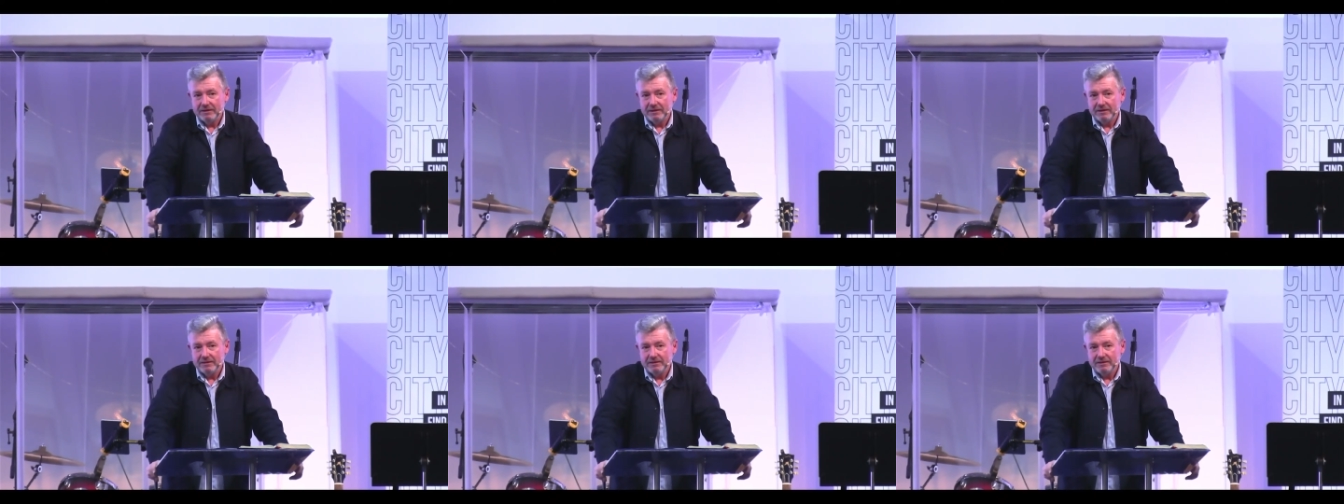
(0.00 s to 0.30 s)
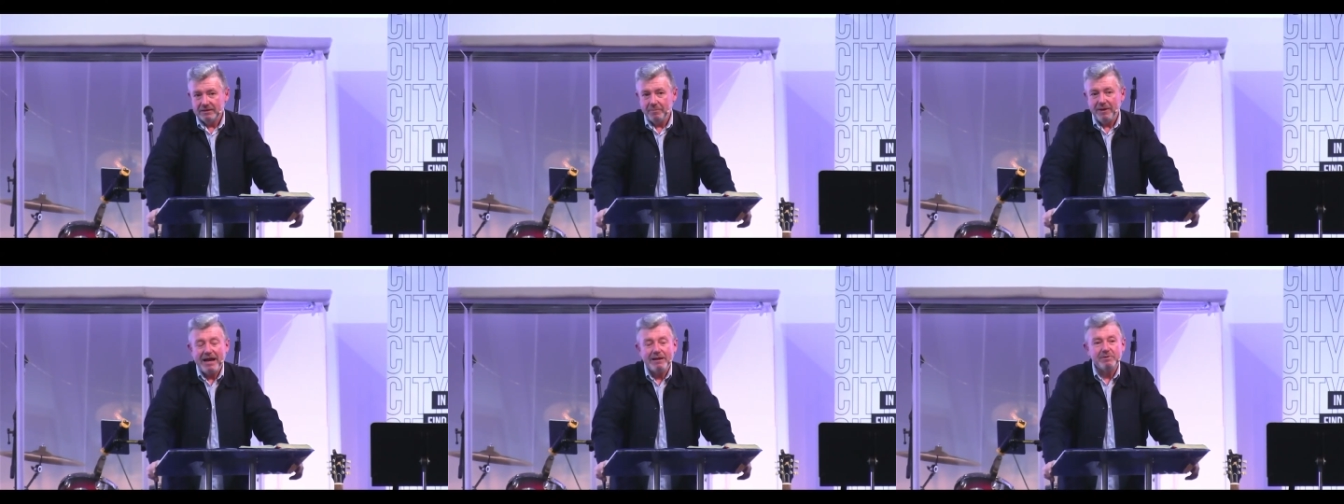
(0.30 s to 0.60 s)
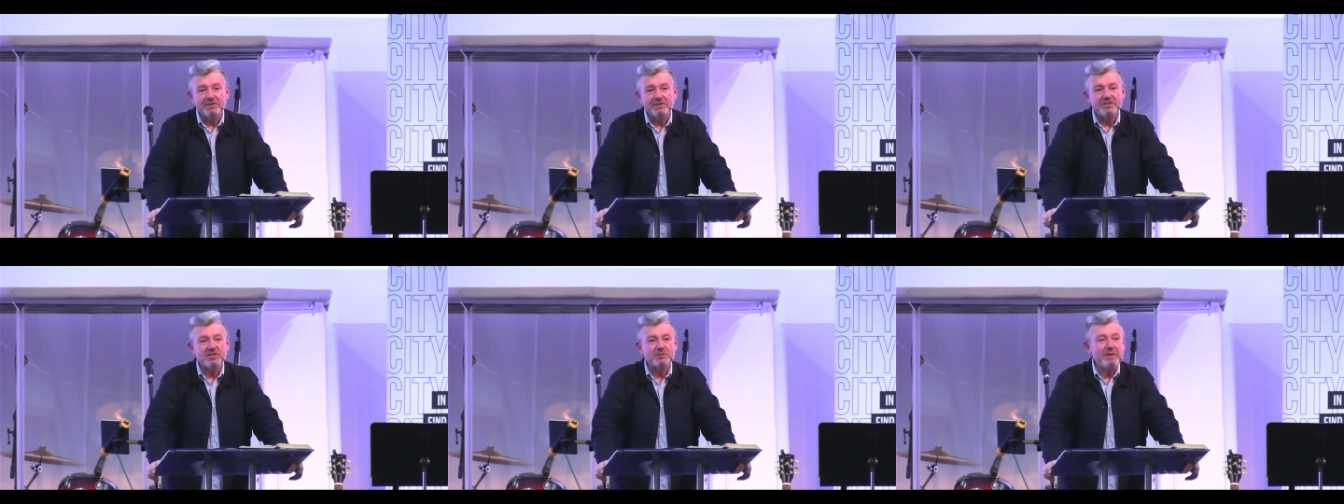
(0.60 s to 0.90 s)
The
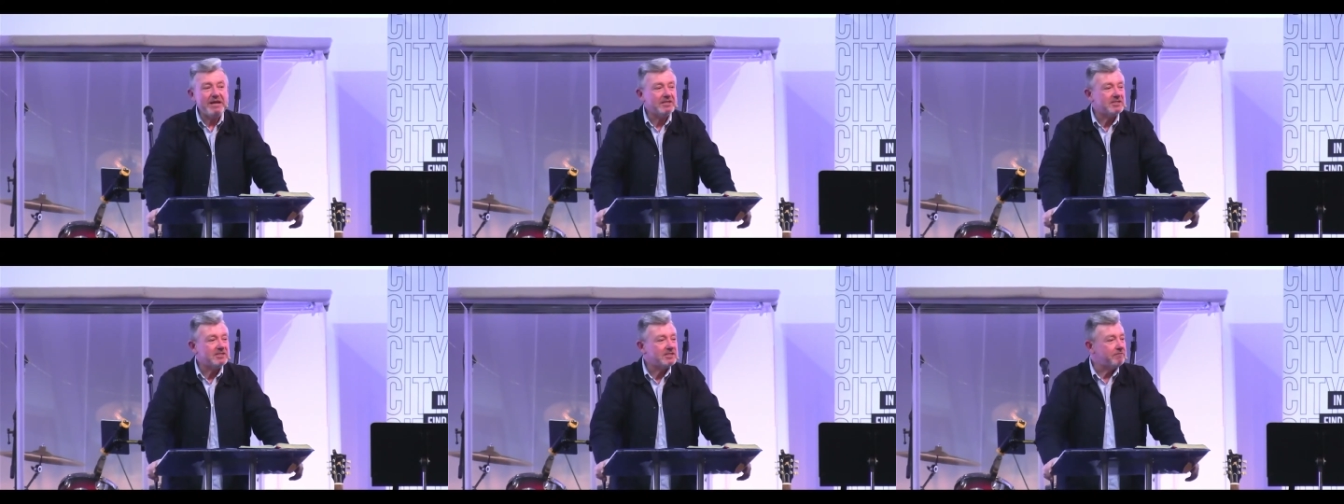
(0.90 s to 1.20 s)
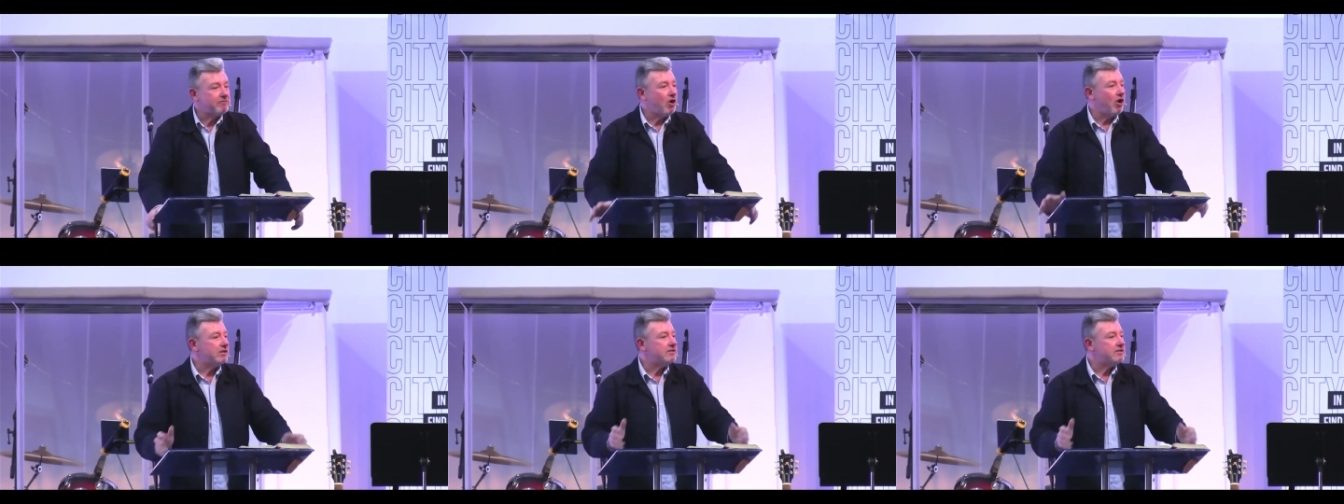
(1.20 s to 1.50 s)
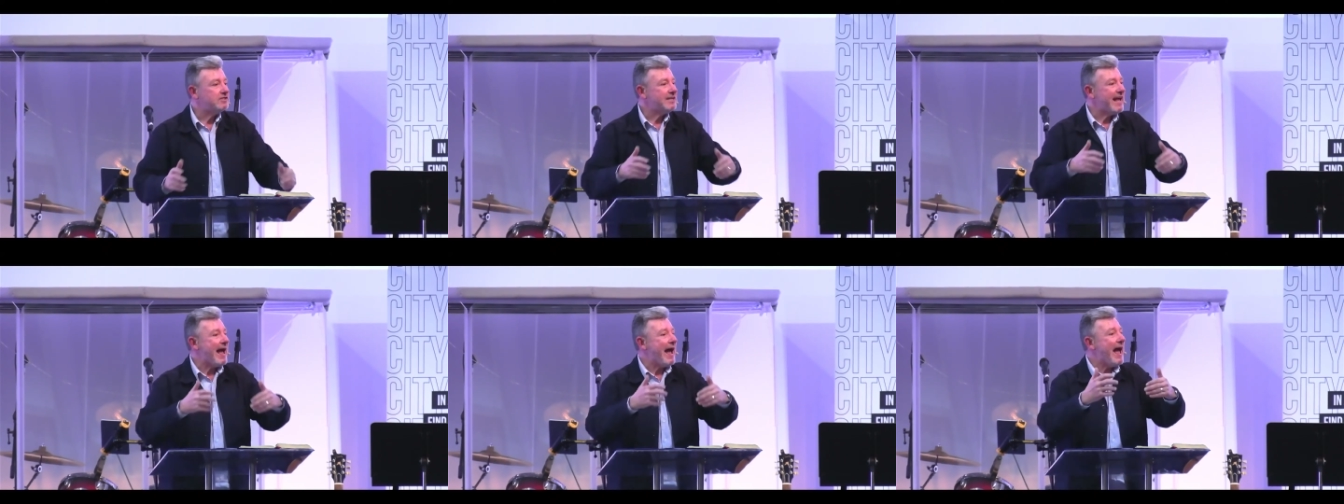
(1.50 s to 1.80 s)
Bible speaks of
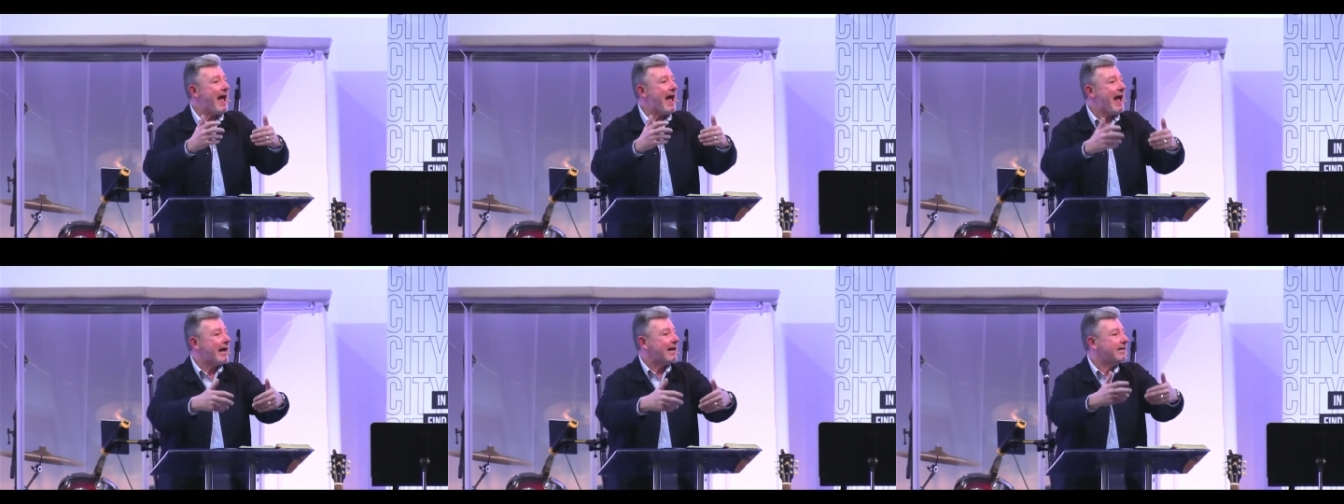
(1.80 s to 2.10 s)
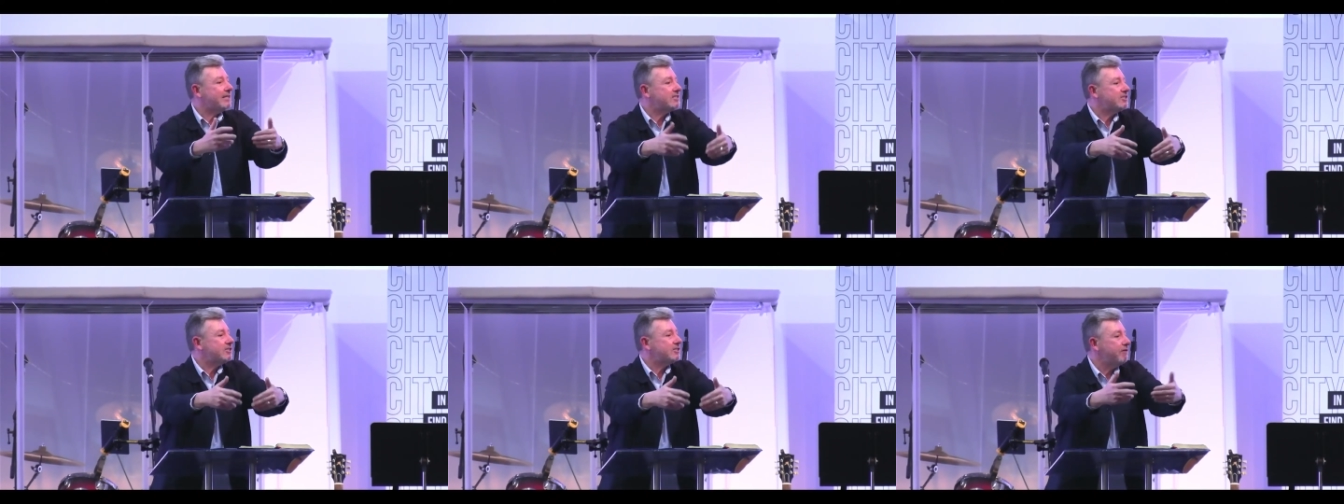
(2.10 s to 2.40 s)
God's acts